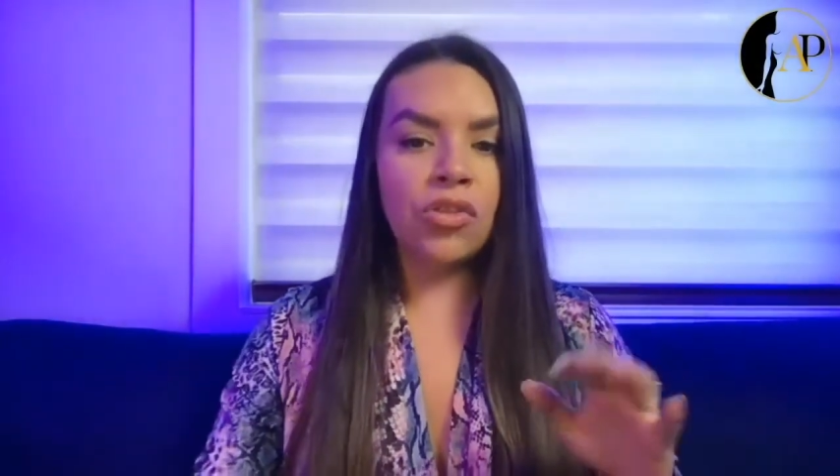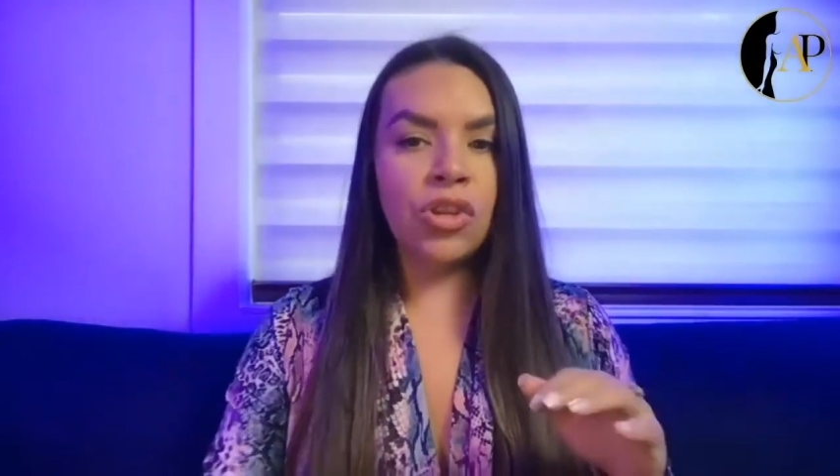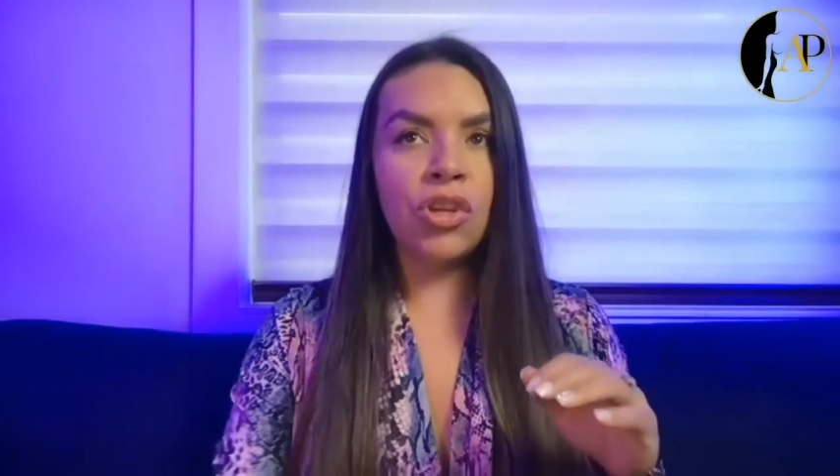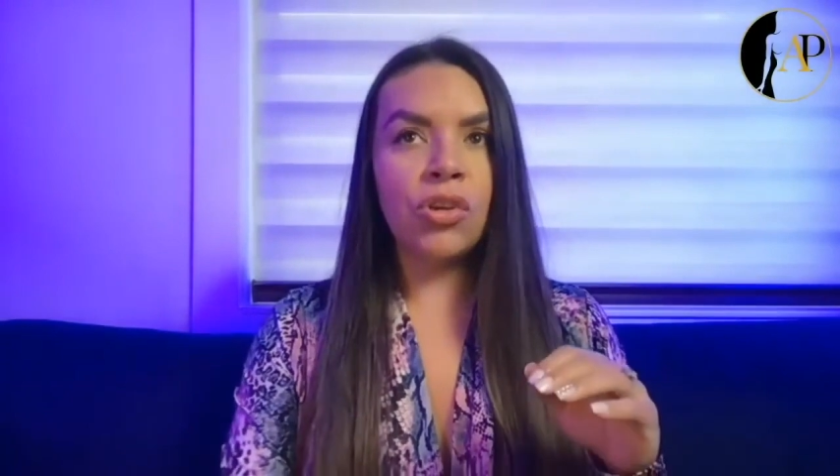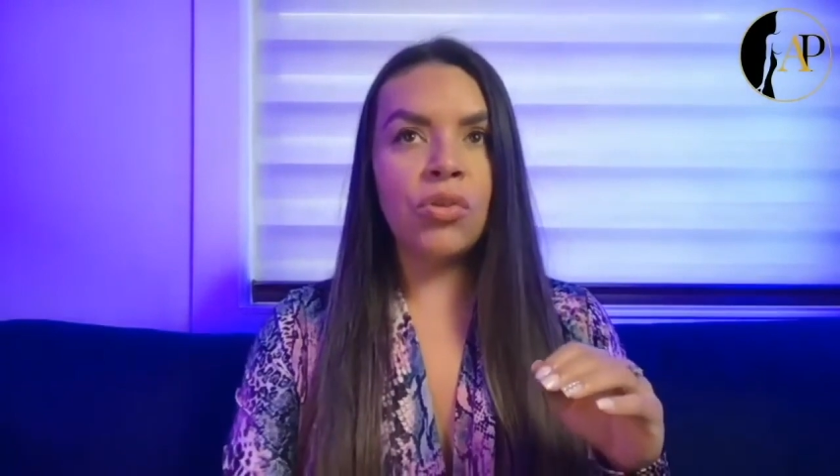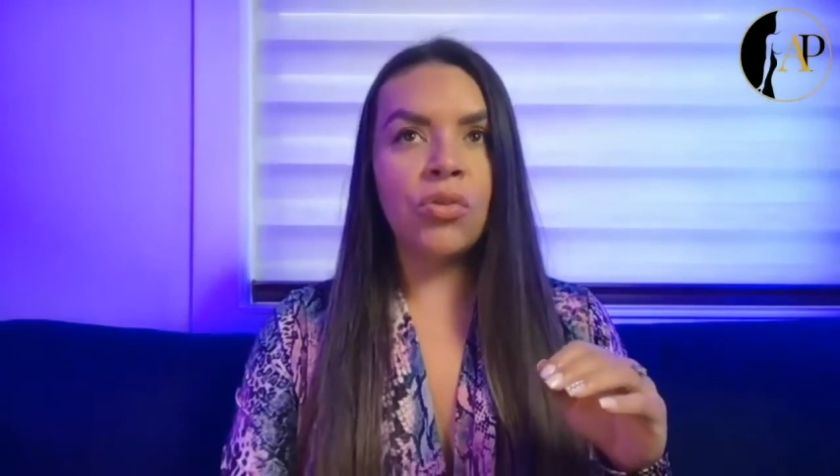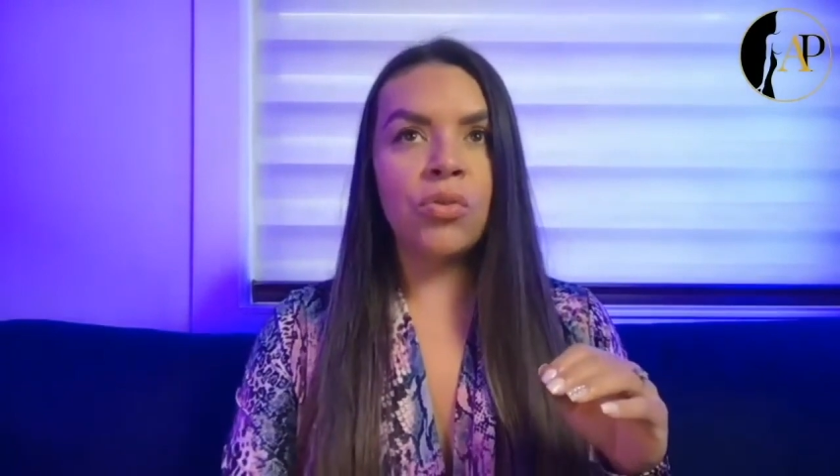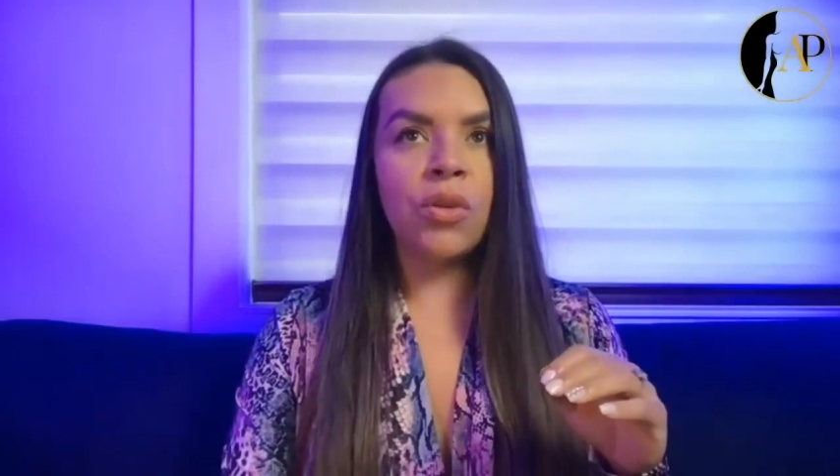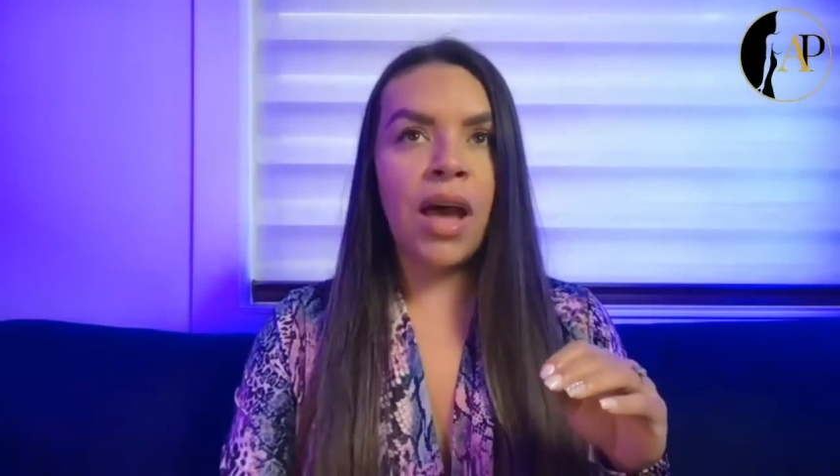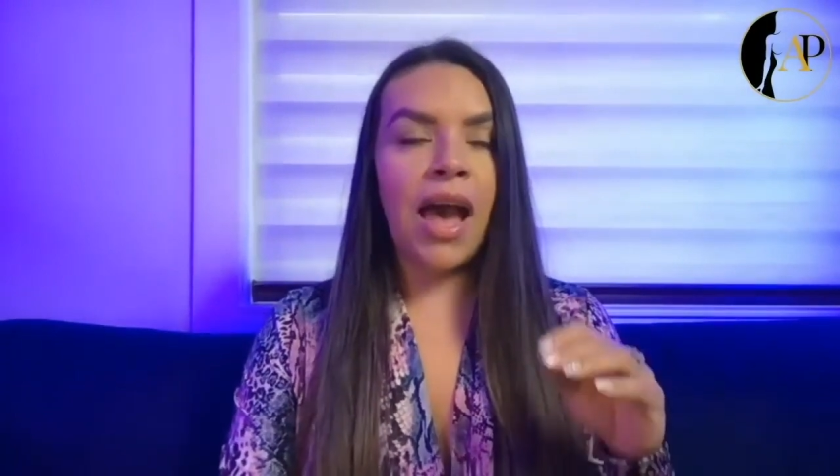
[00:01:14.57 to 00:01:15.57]

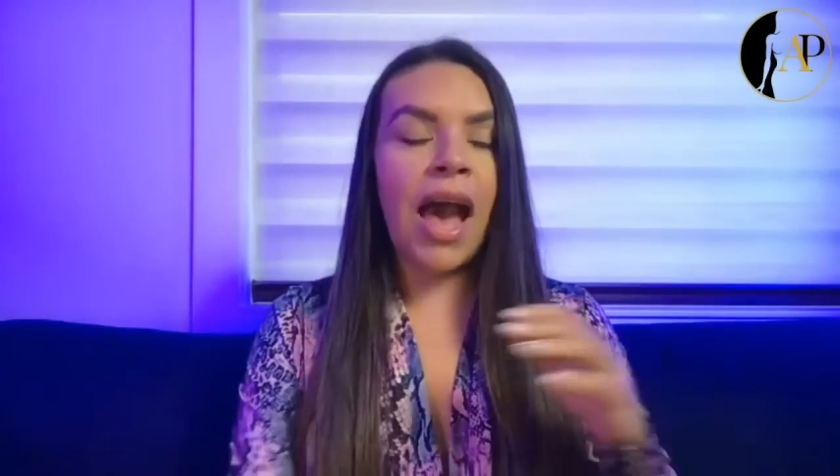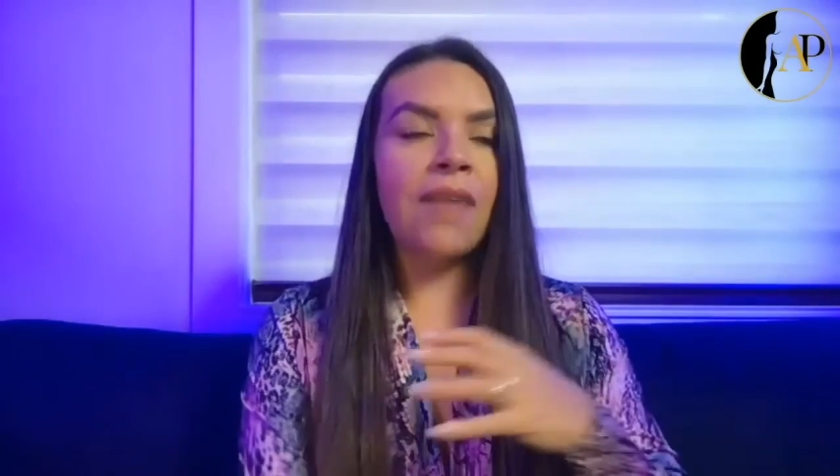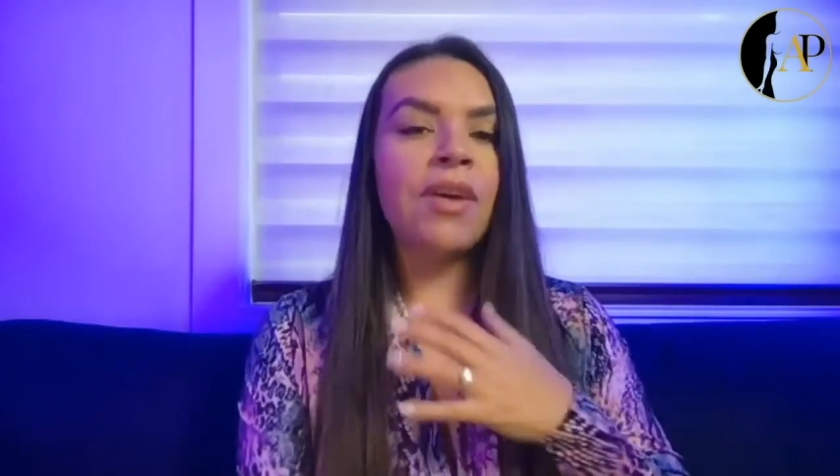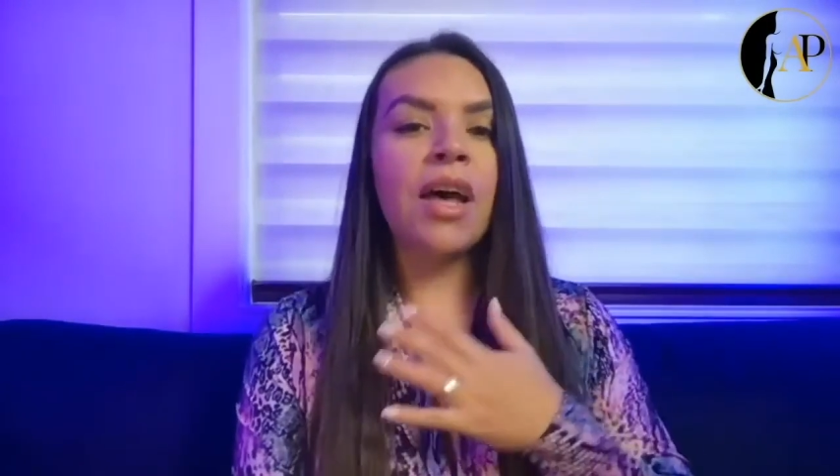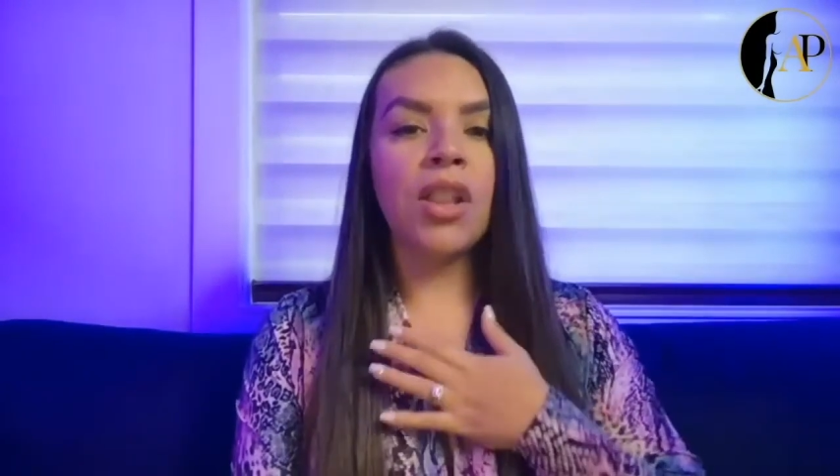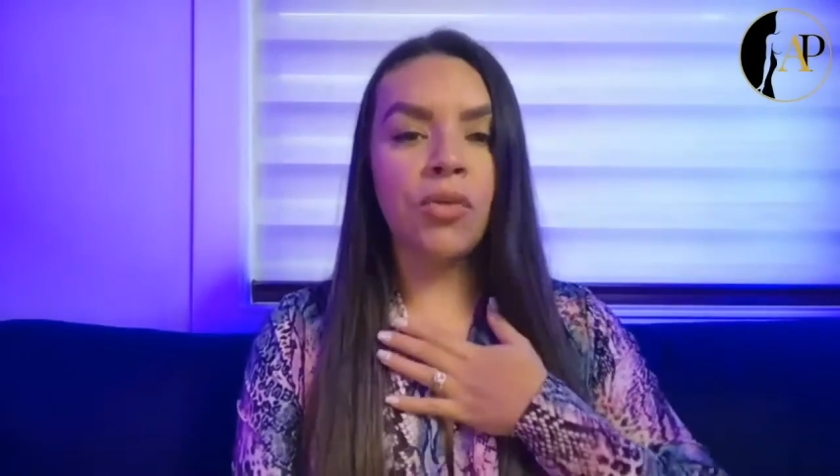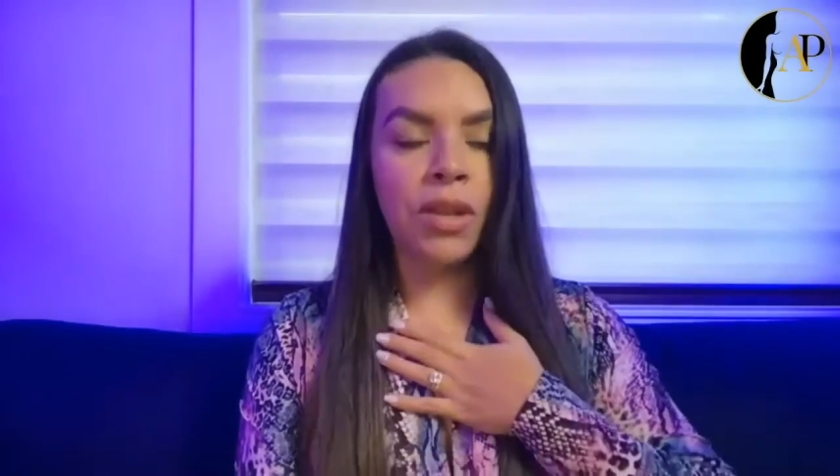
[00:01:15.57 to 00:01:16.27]
to have a healthy